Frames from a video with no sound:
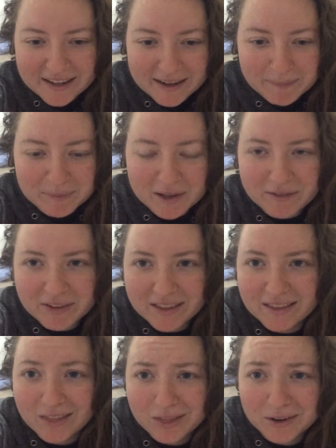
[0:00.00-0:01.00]
I'm
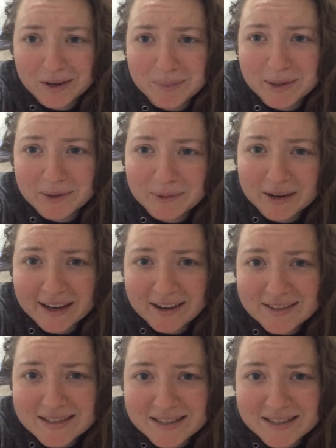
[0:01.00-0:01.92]
loving the 30-minute workouts.